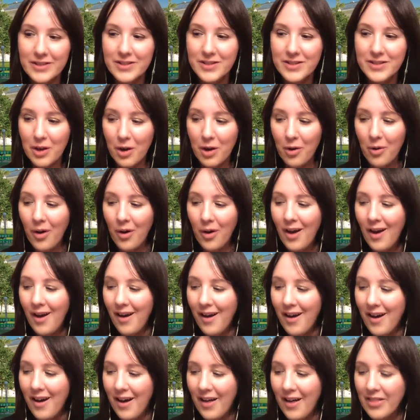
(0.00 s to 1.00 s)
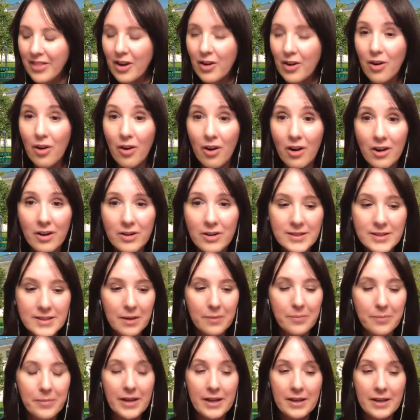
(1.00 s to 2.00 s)
So uh, there are
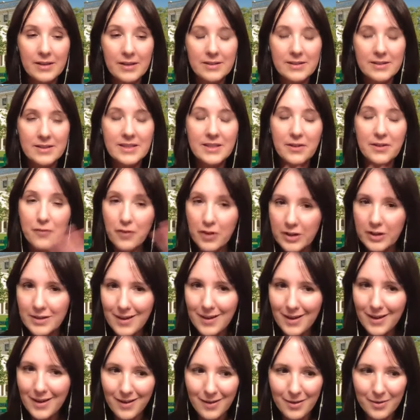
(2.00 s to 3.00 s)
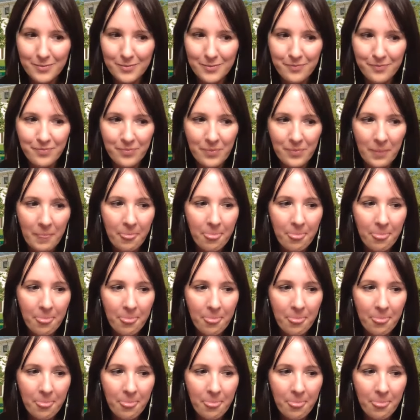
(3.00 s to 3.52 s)
some eh, different um,